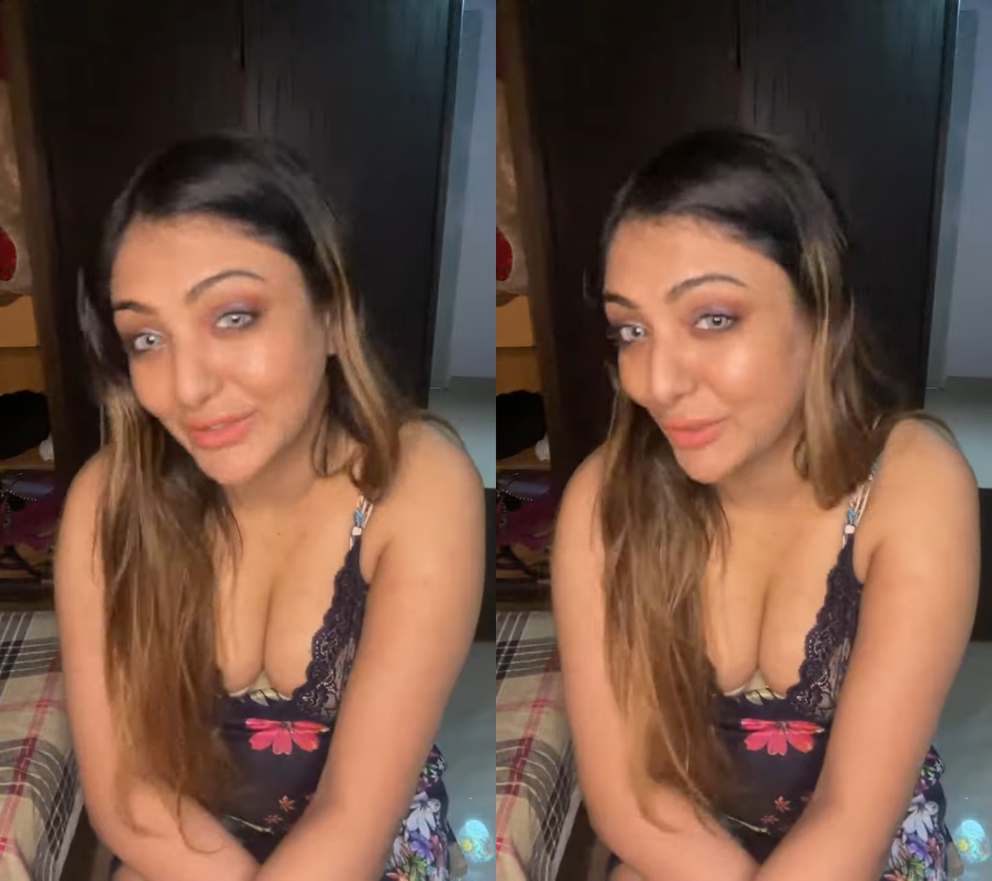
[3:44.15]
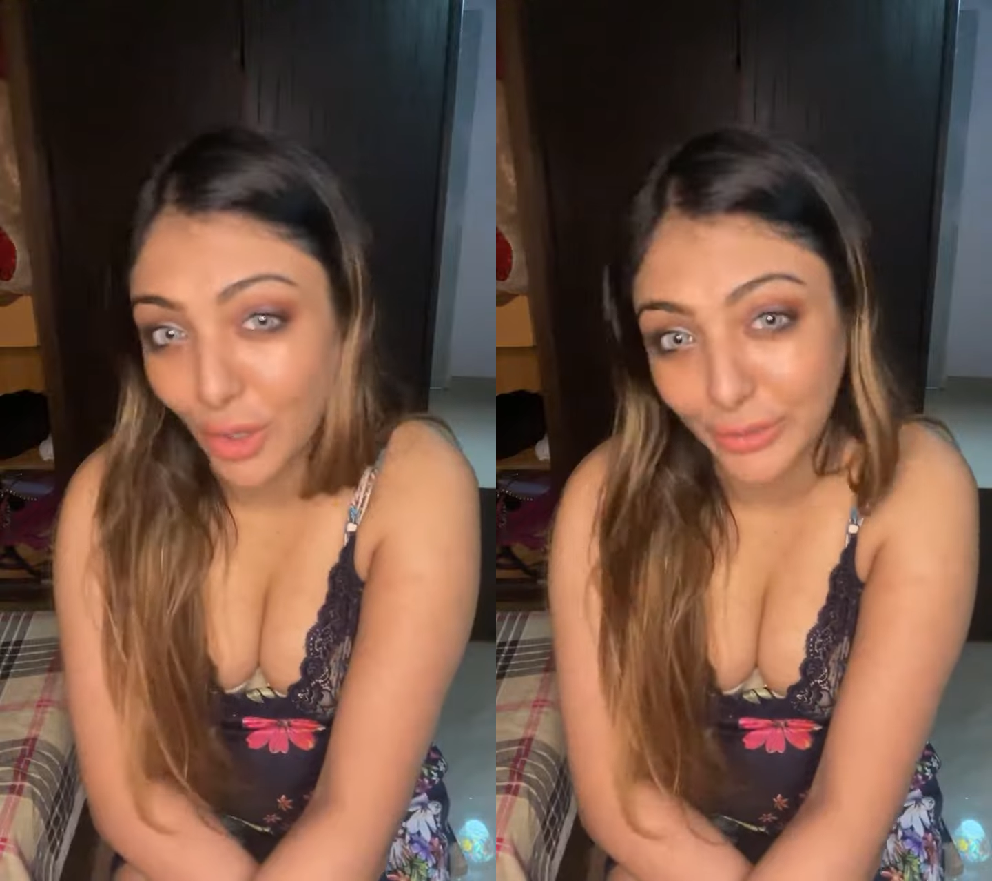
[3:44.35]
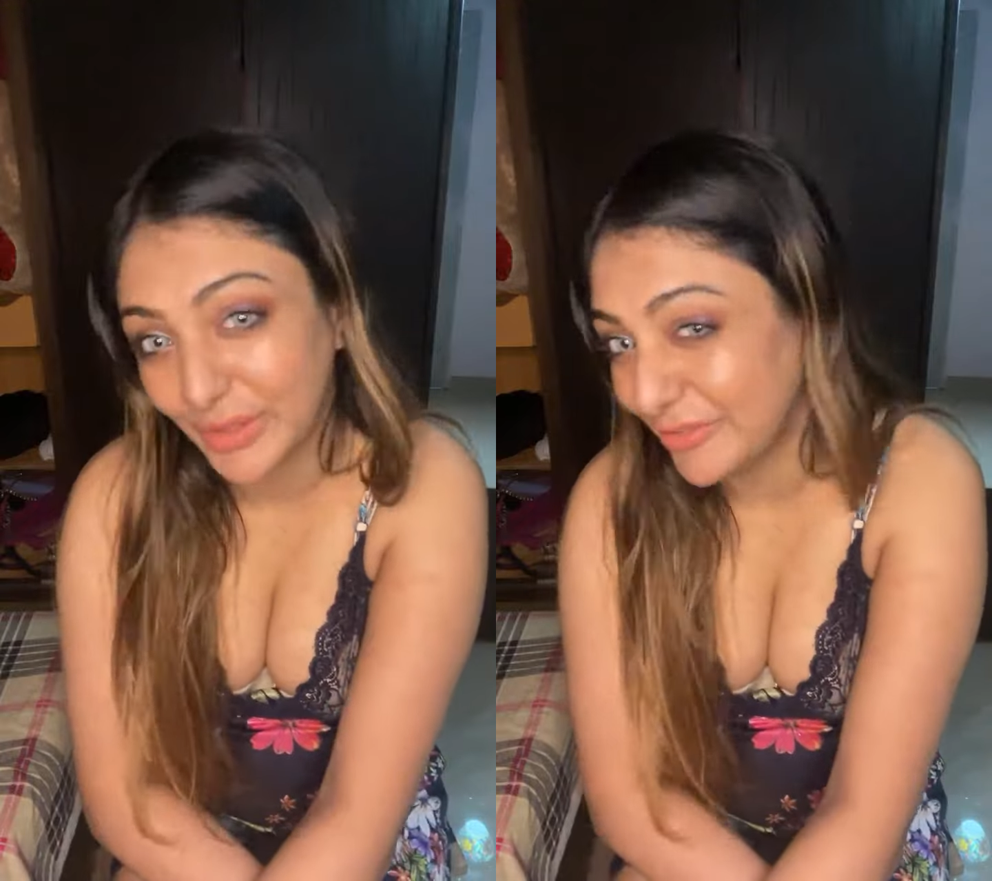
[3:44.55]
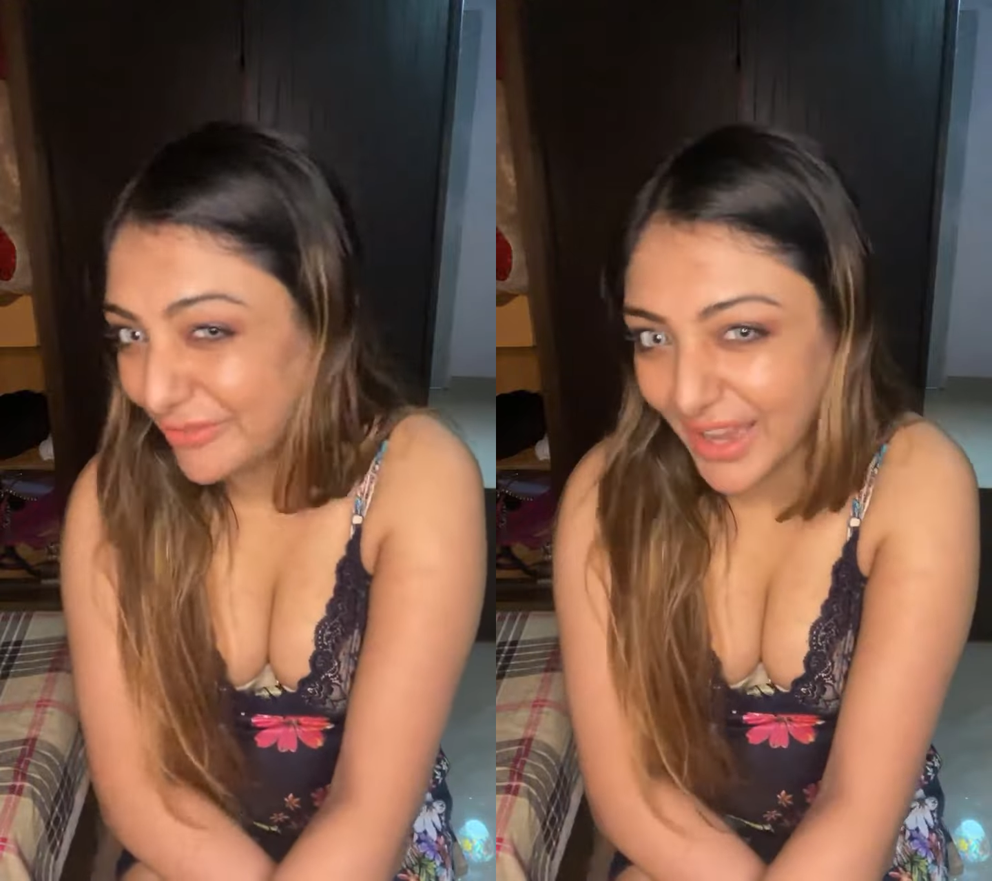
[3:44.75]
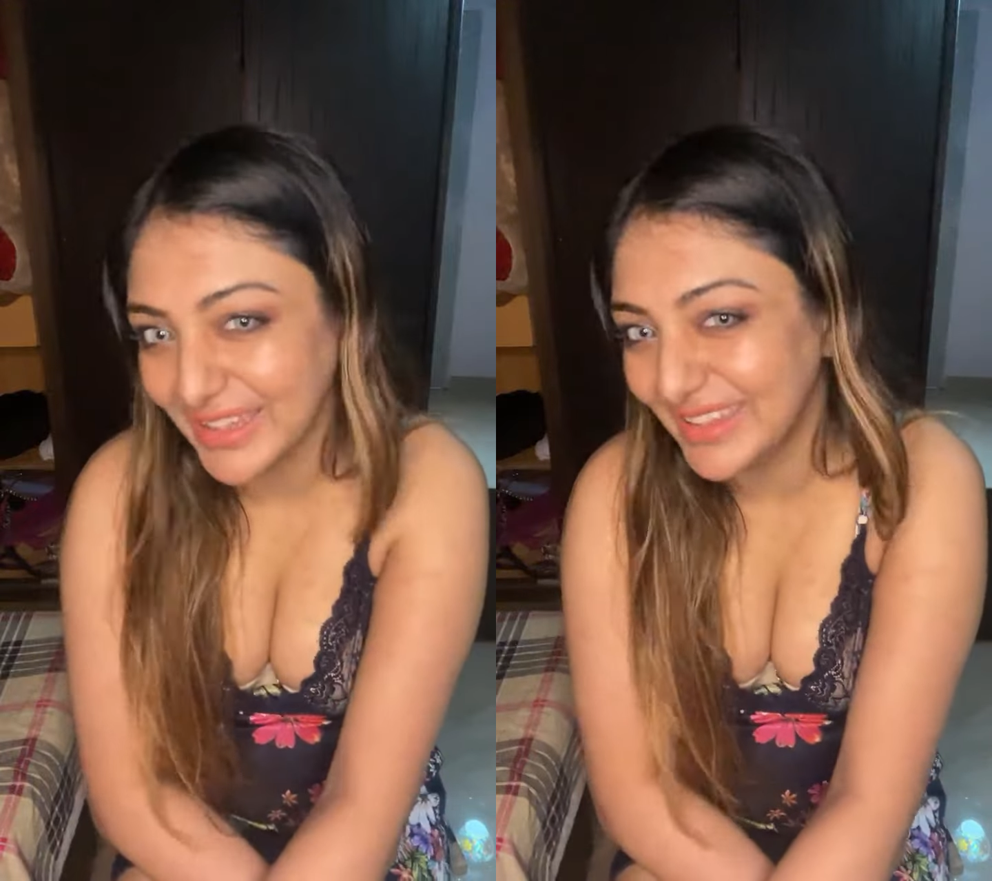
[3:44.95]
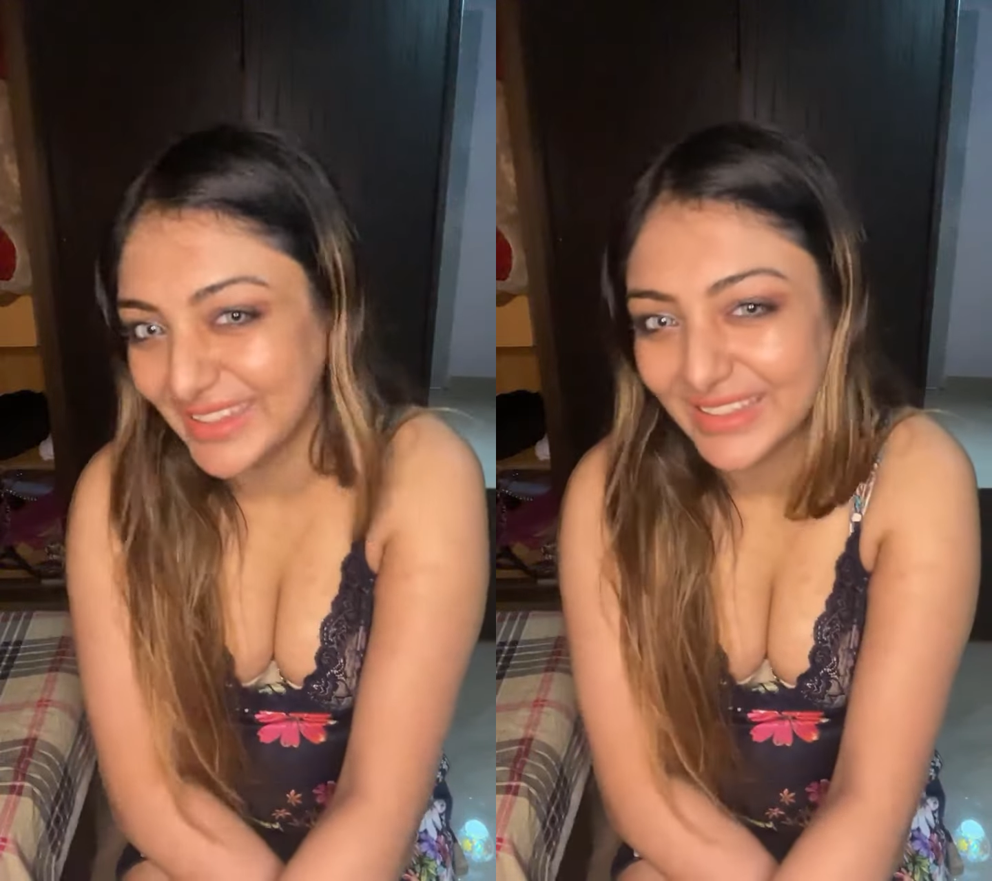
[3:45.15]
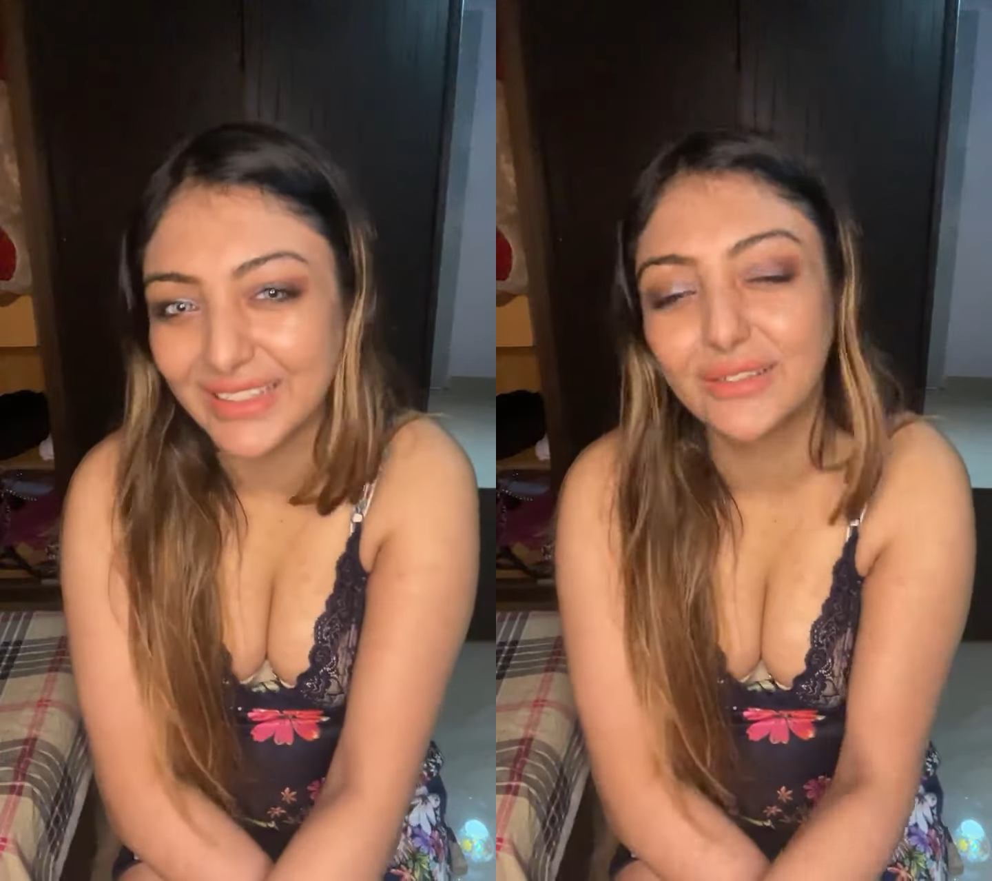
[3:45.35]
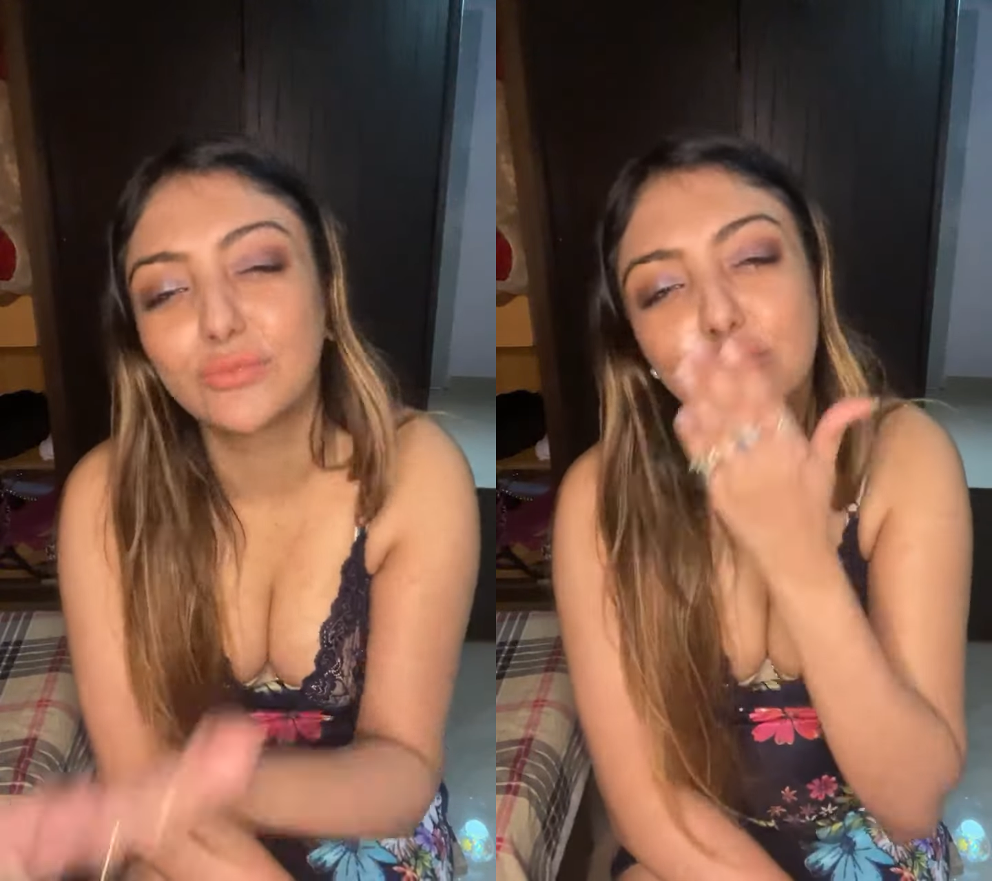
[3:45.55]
It's going to be fun.